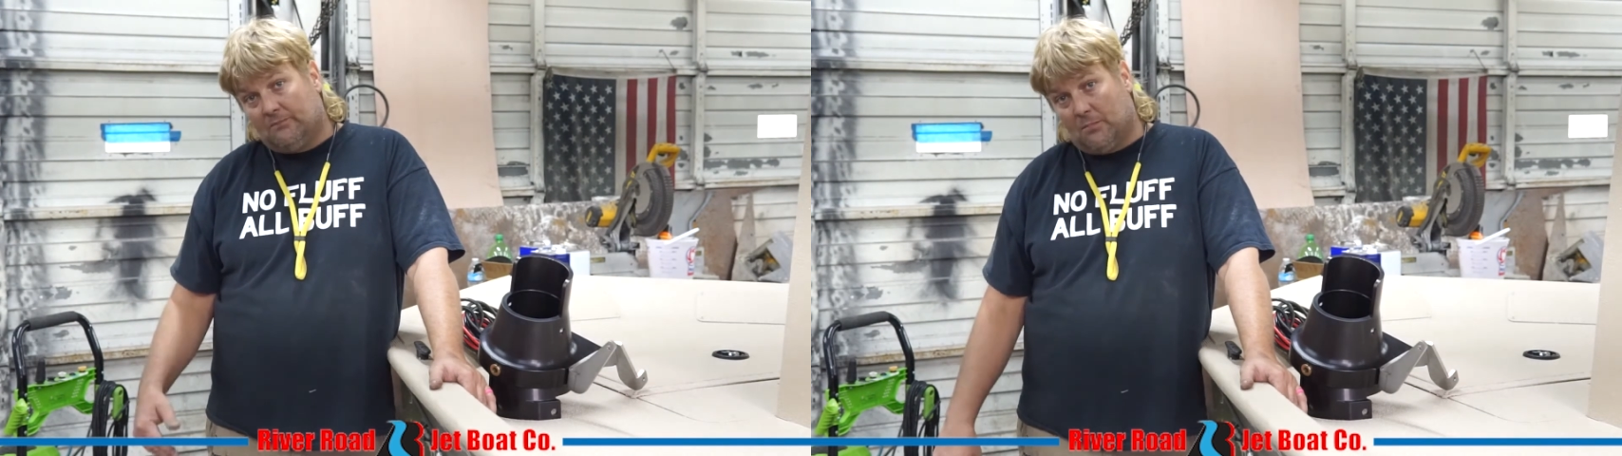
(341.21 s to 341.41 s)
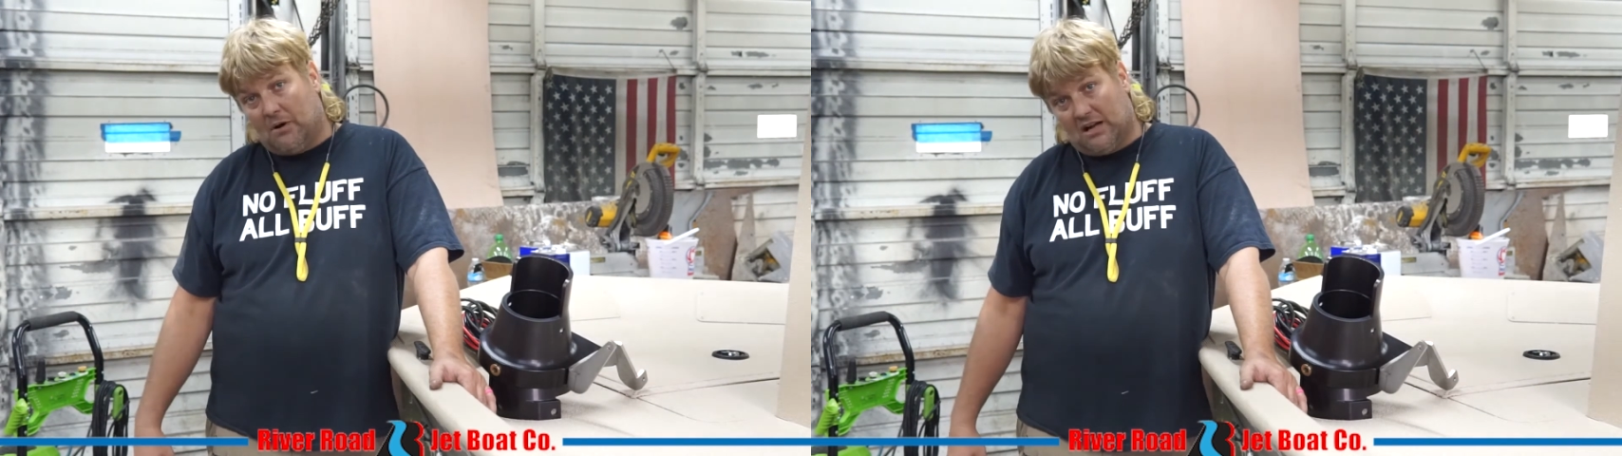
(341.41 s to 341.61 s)

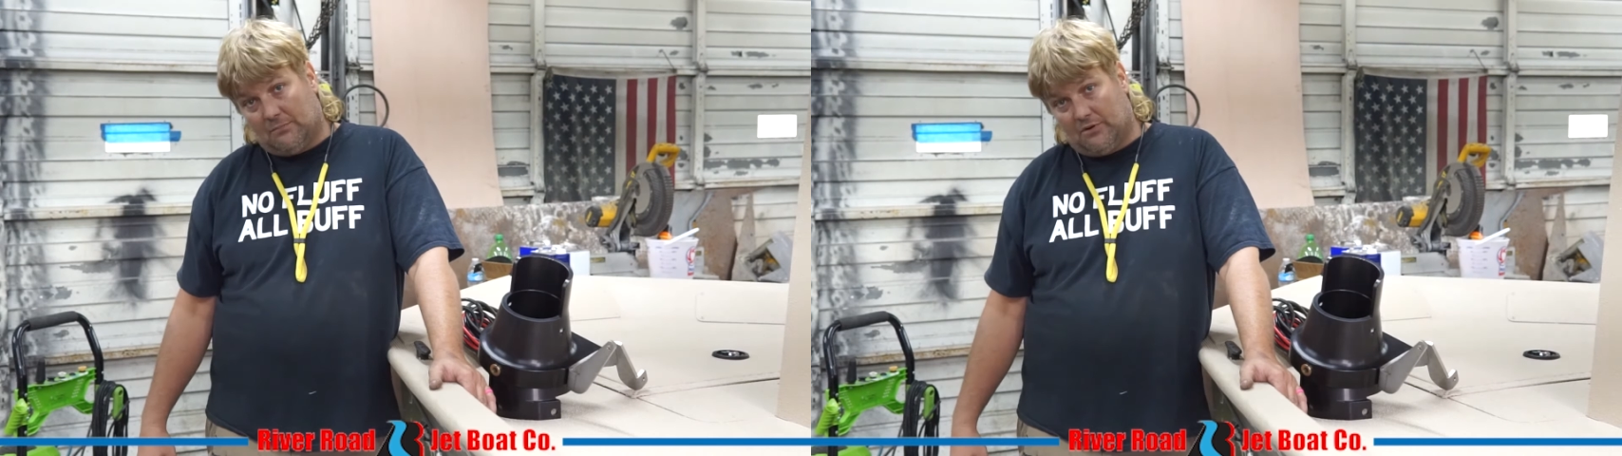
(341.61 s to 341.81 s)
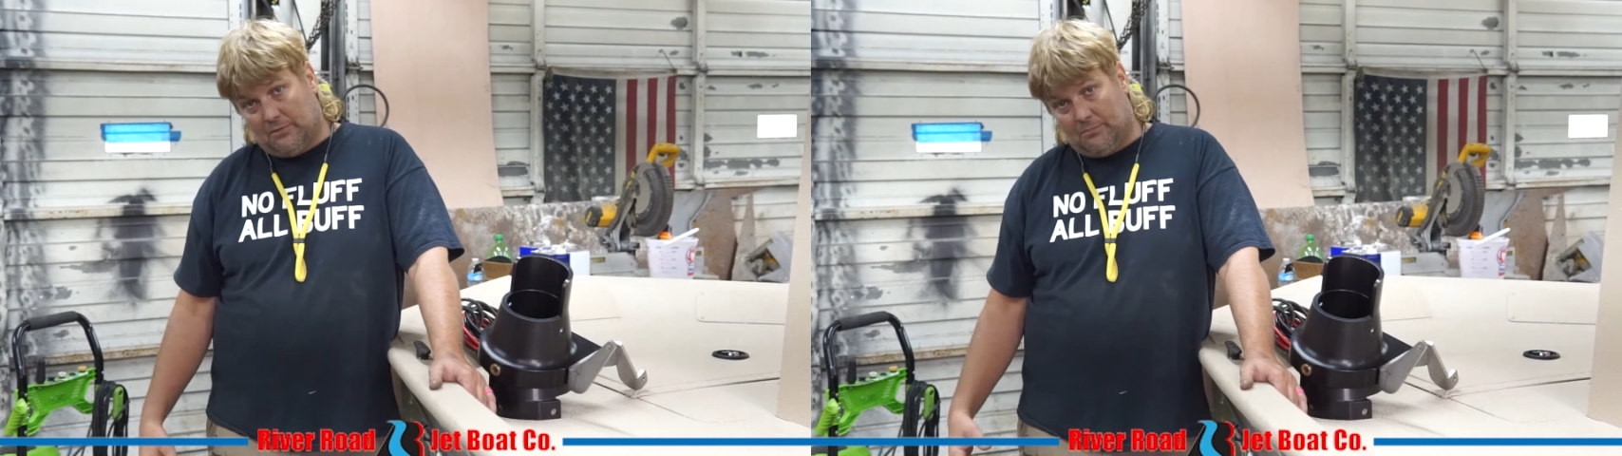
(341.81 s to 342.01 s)
the
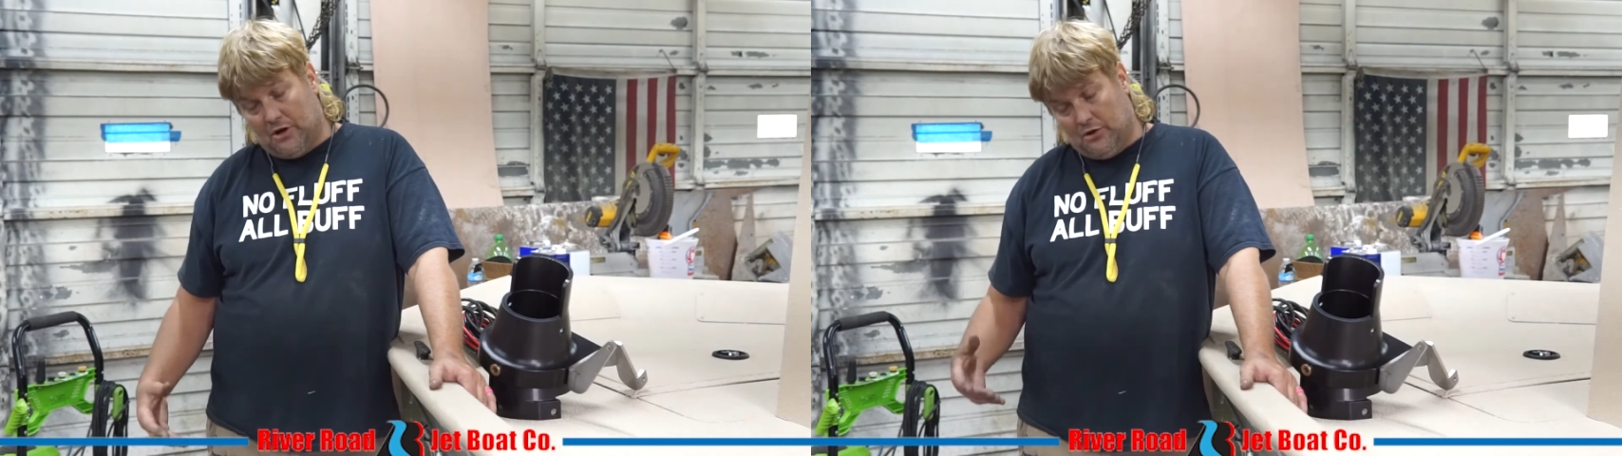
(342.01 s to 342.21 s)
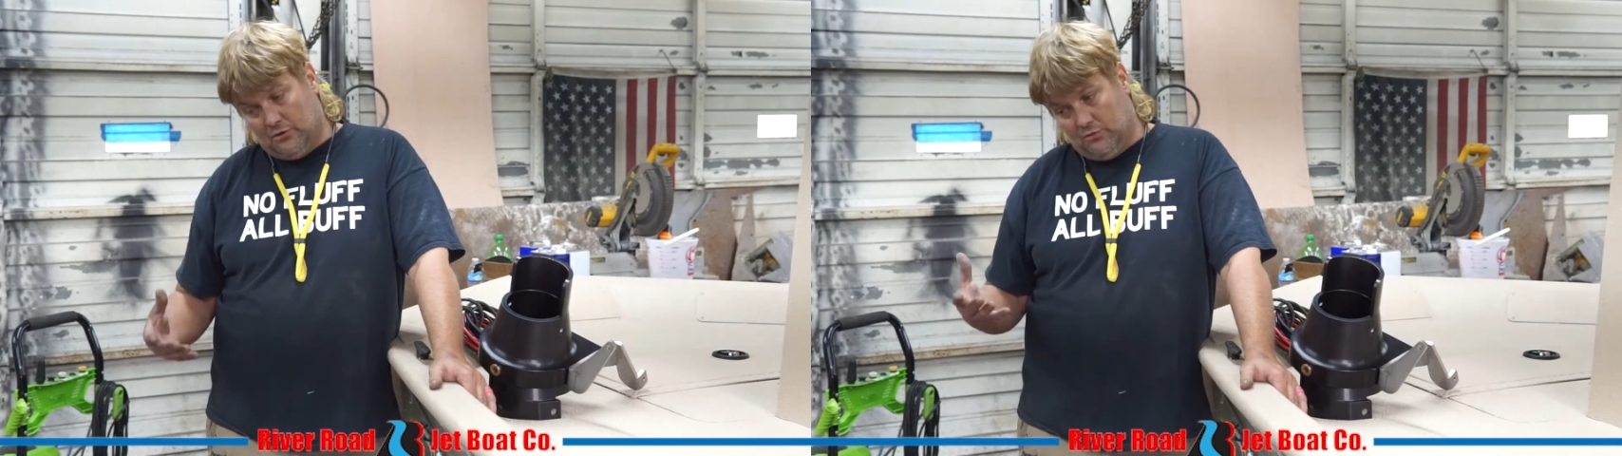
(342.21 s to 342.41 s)
bottom of the
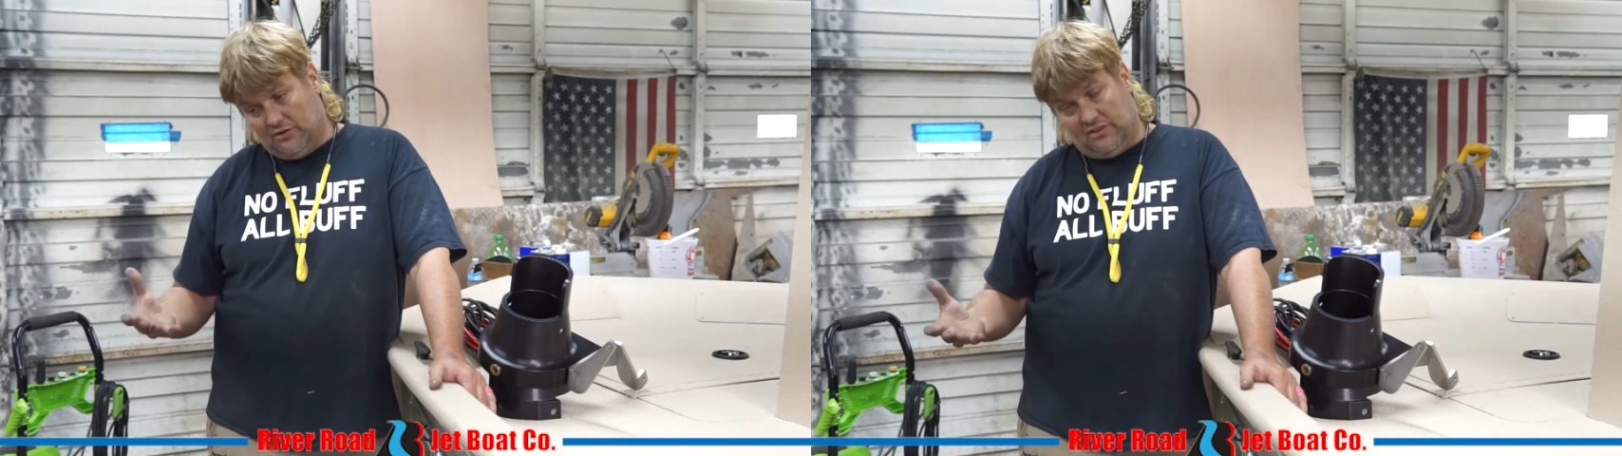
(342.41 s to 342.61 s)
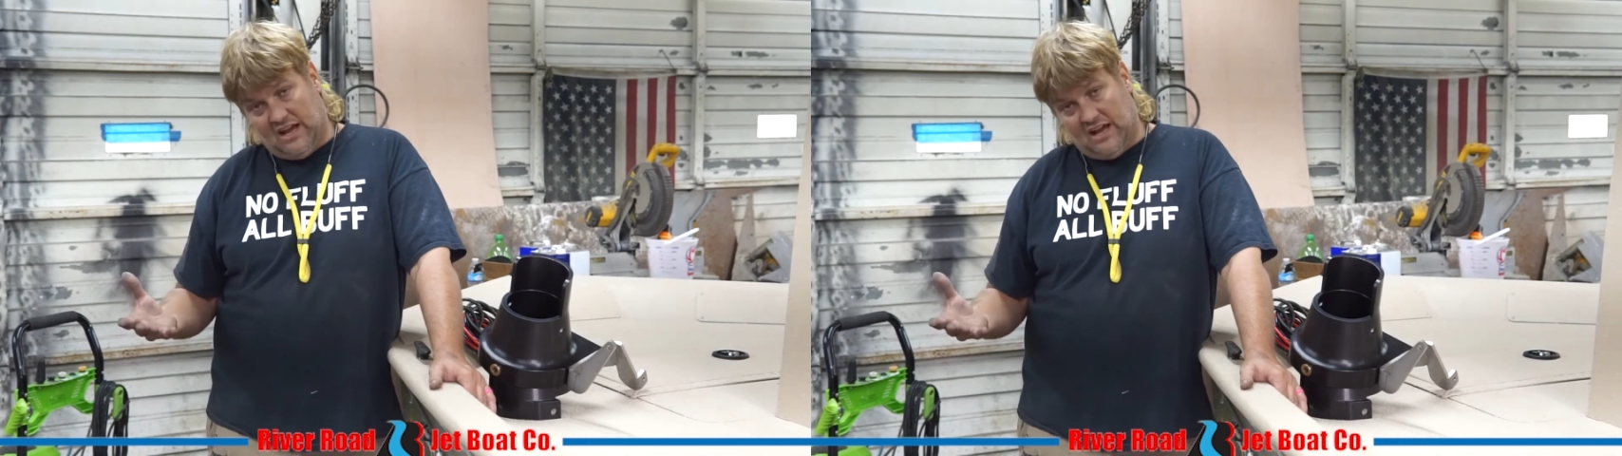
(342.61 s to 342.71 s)
boat with